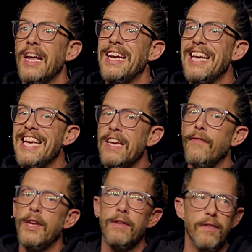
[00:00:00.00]
and
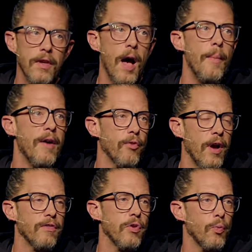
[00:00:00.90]
even some have
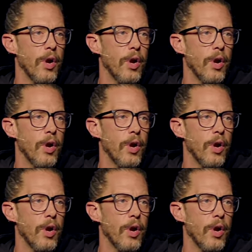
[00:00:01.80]
wrestled